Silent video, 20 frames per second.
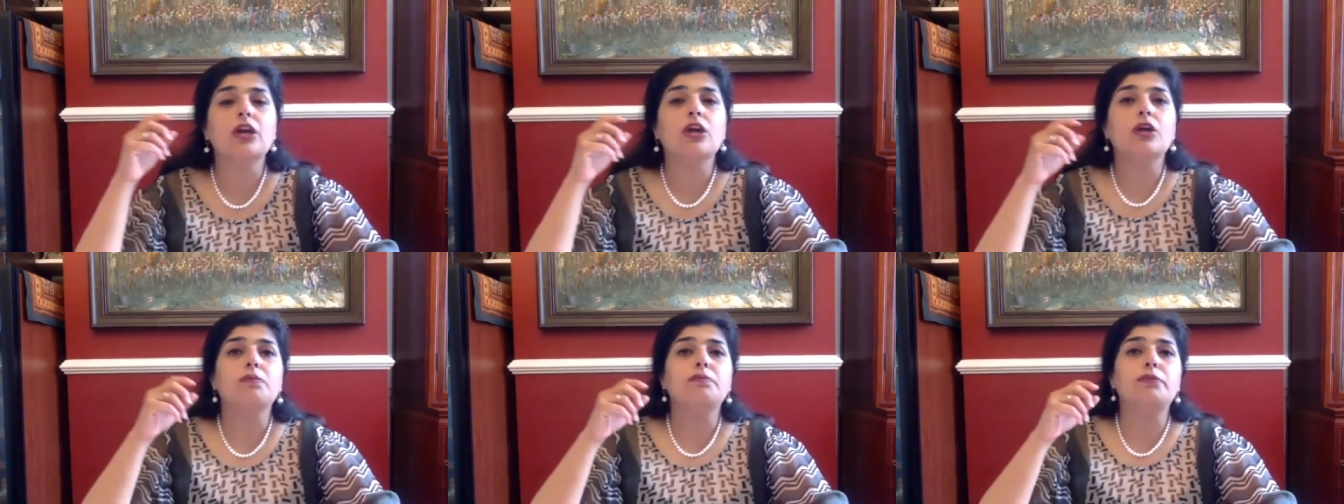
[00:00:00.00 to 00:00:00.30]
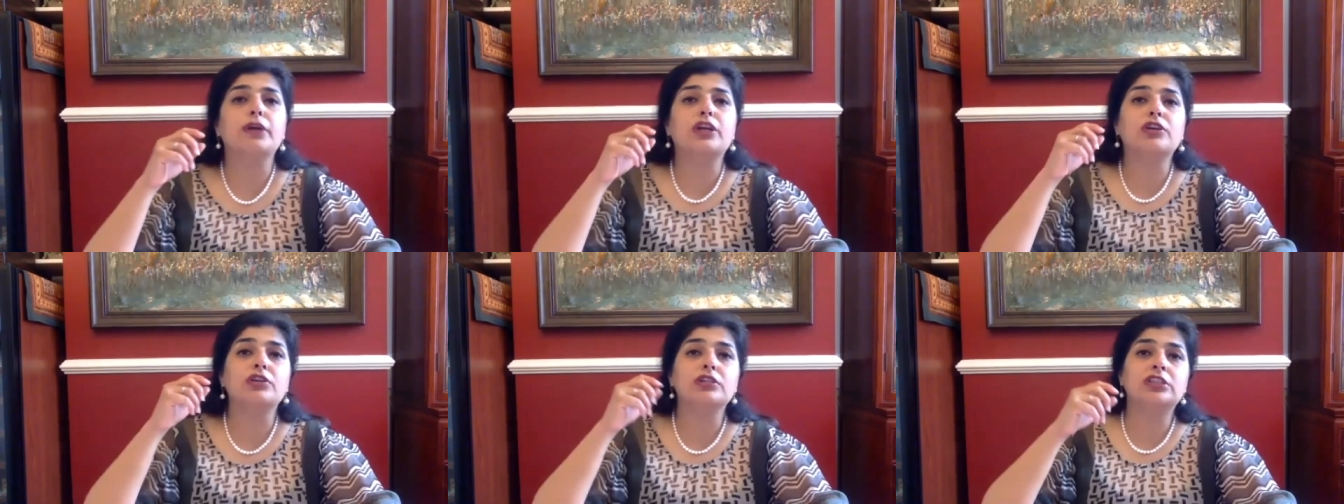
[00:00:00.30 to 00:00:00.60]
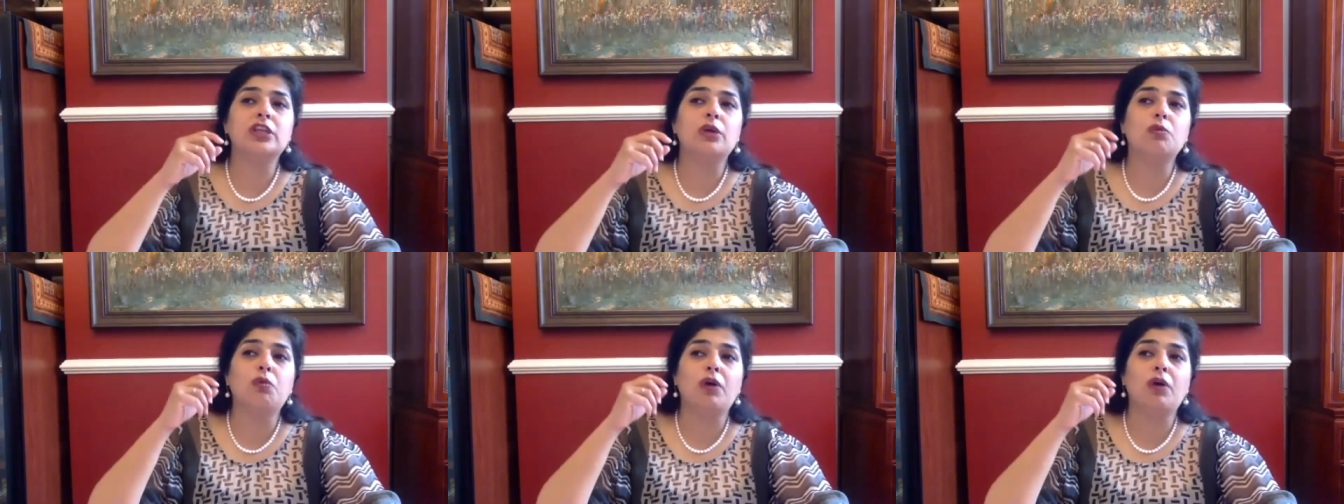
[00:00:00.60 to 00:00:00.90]
because
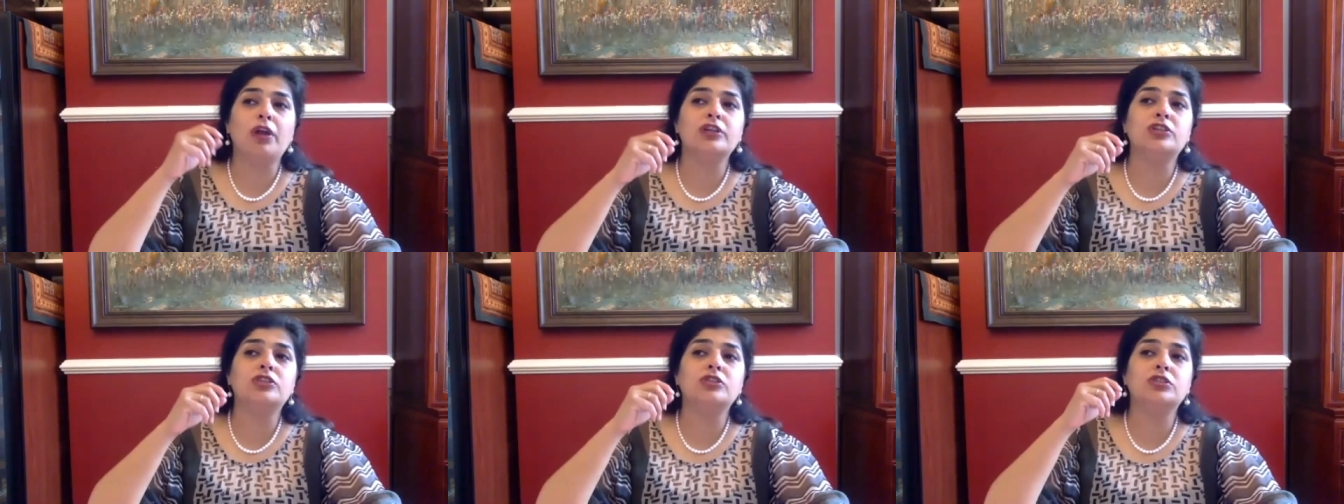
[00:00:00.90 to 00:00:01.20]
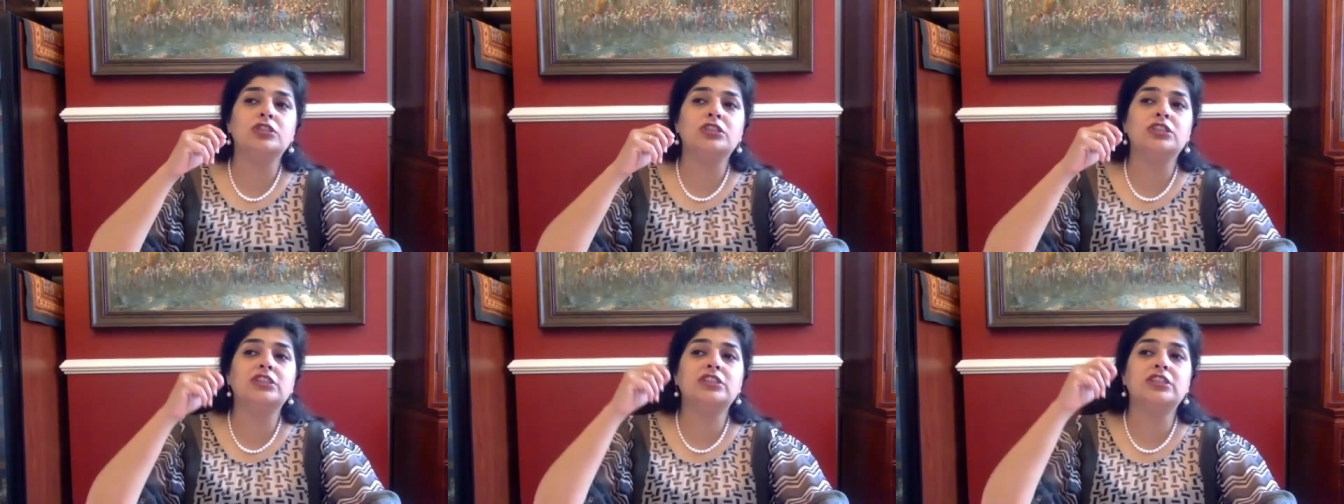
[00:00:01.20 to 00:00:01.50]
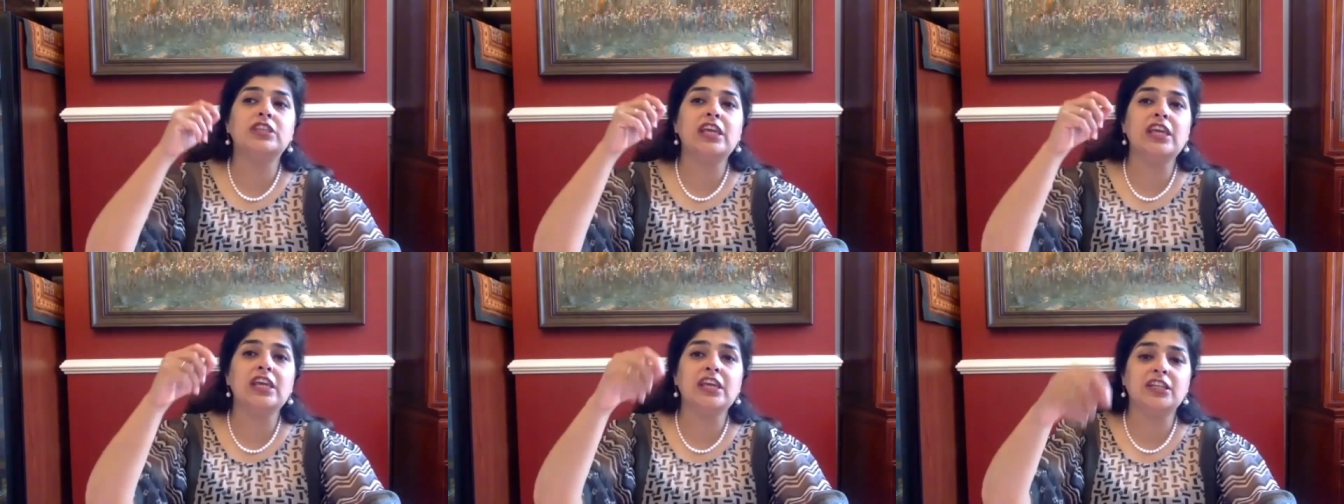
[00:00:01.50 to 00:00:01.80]
they want to
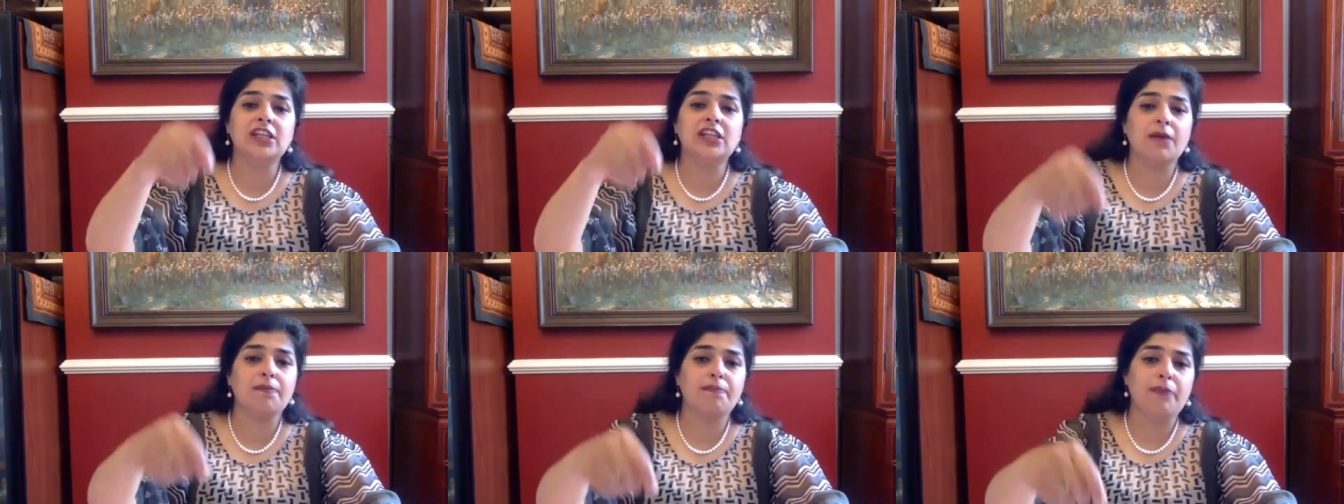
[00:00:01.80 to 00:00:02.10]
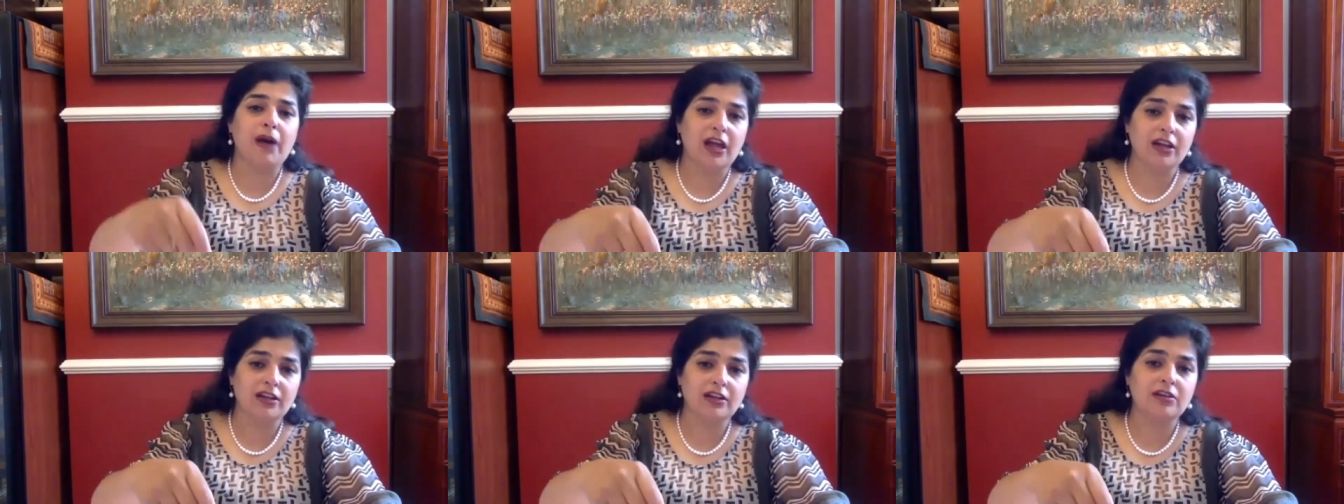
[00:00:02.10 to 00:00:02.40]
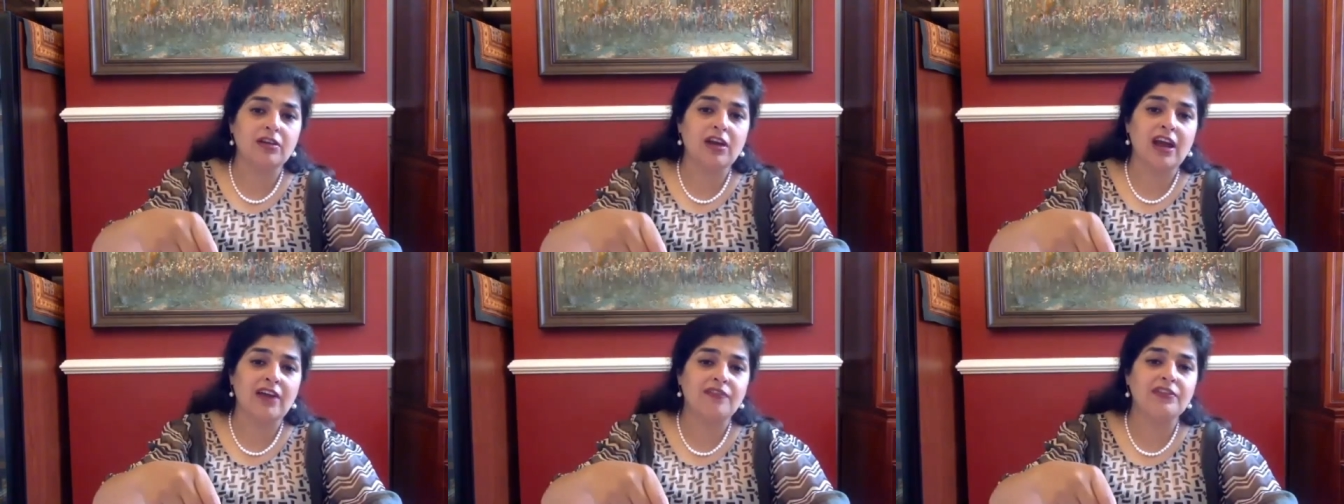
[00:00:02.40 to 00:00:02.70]
see their
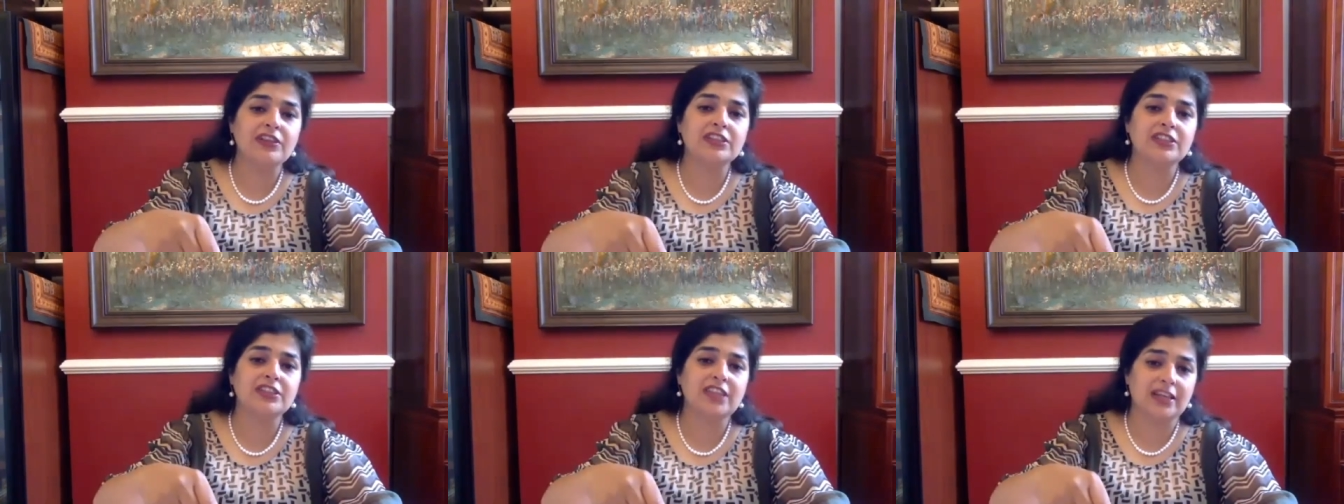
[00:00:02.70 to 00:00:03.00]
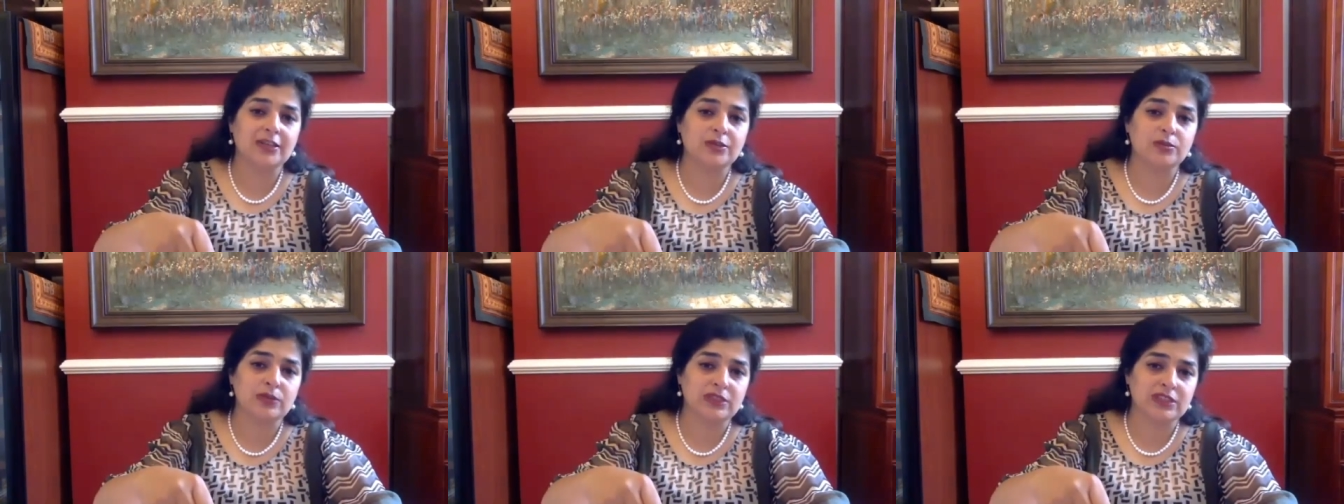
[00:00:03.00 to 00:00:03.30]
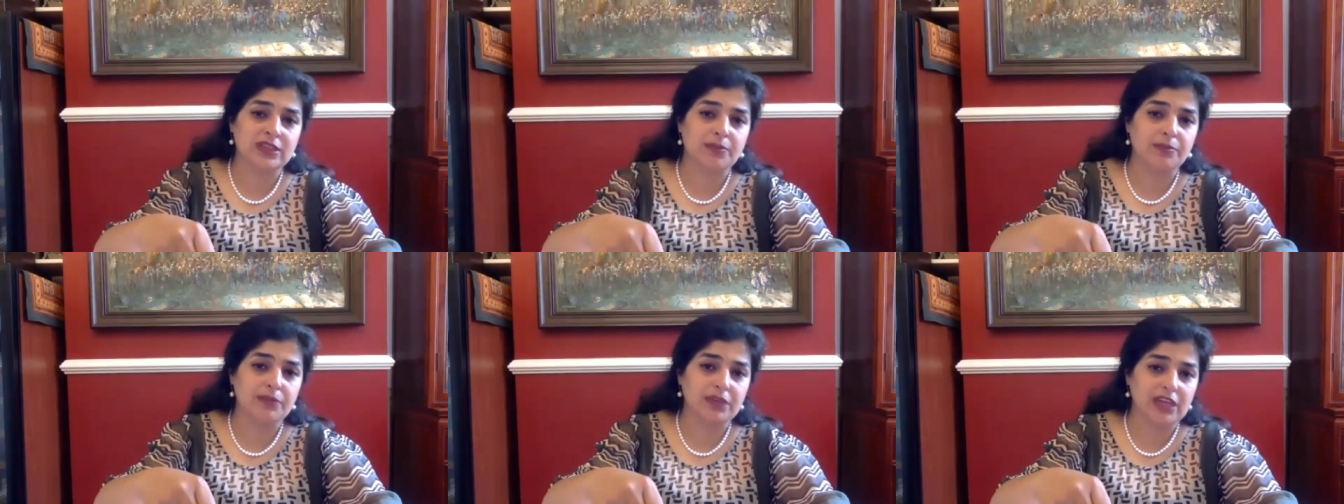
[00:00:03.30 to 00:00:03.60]
partner having sex with
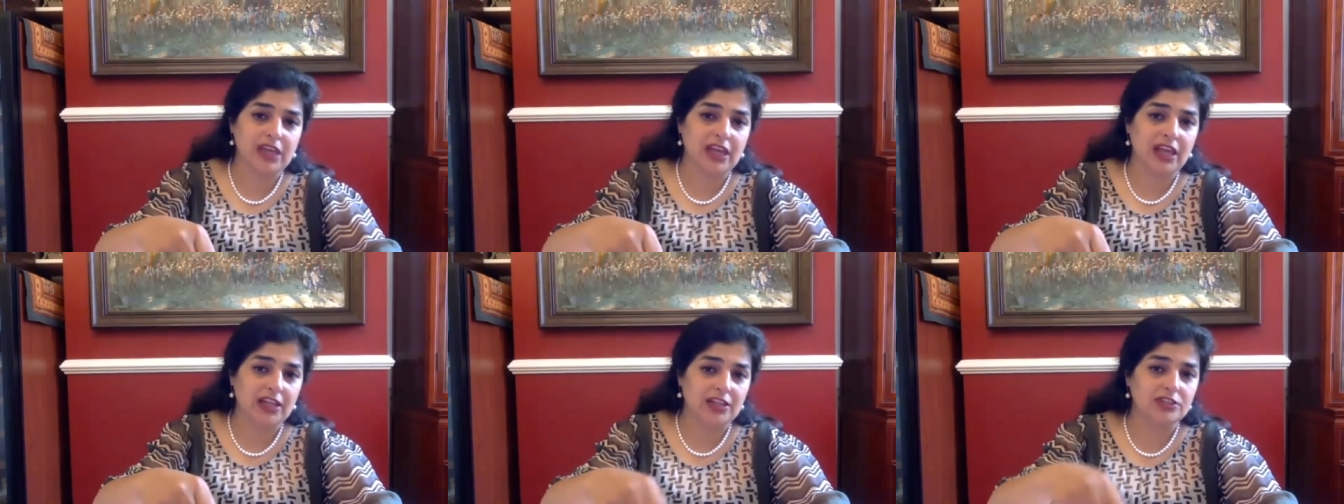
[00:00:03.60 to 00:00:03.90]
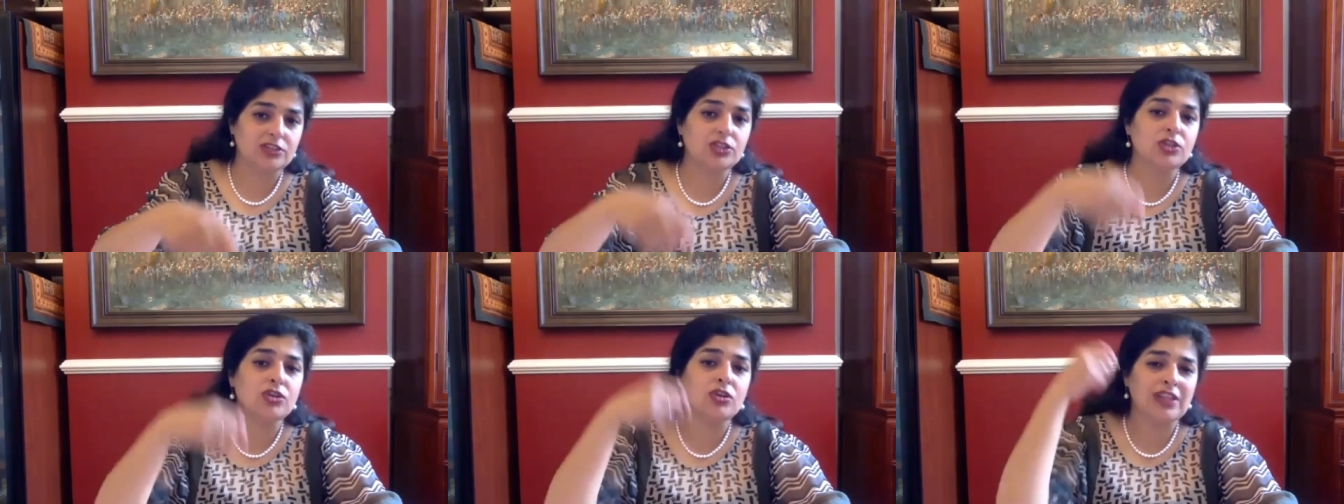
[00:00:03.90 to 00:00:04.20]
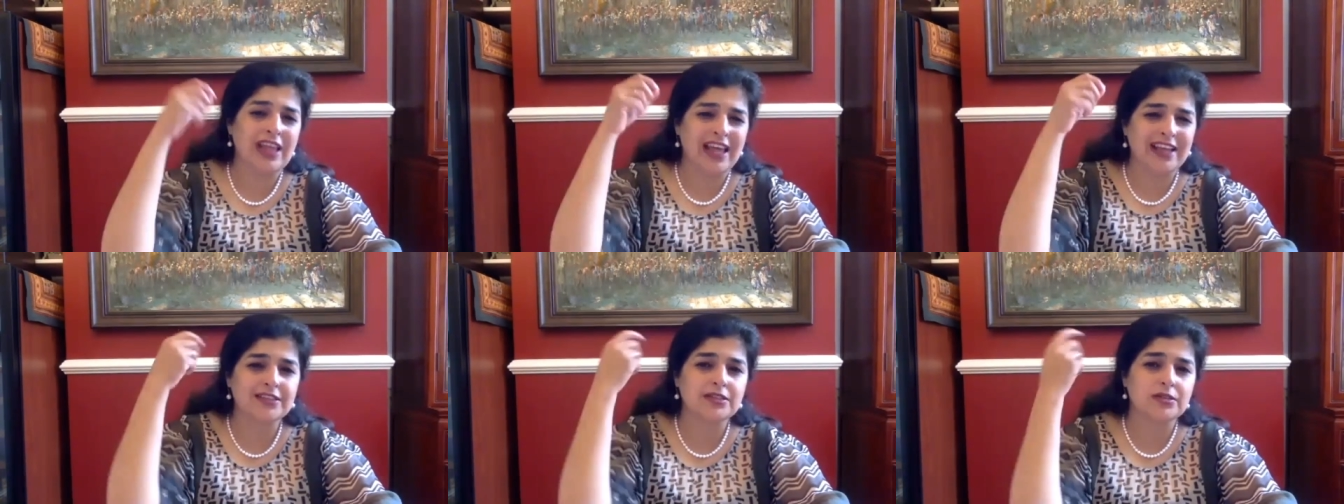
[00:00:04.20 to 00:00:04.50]
somebody else you know
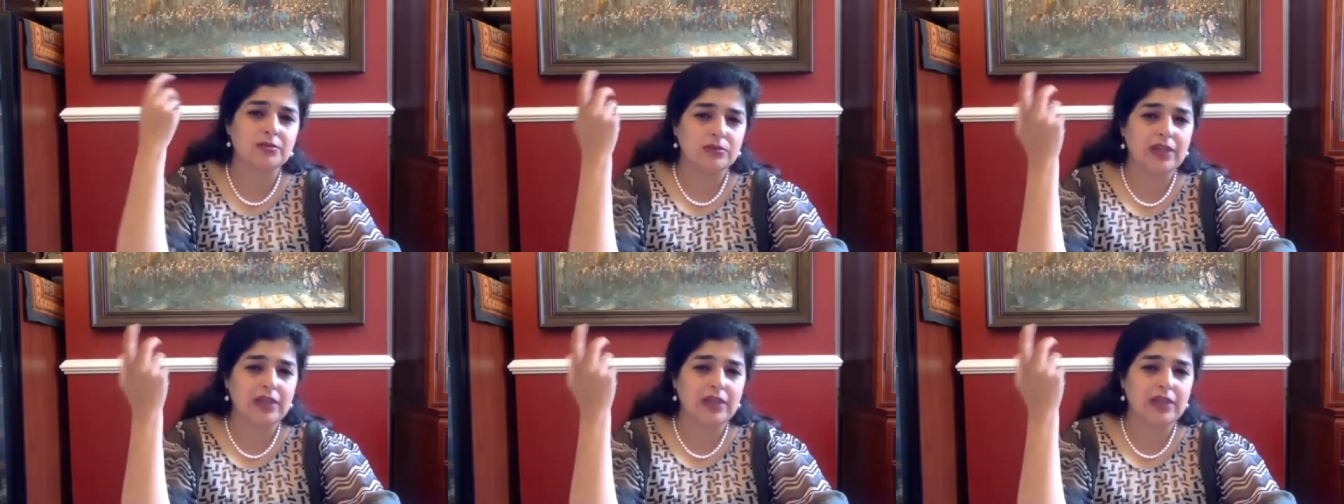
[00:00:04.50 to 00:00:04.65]
that's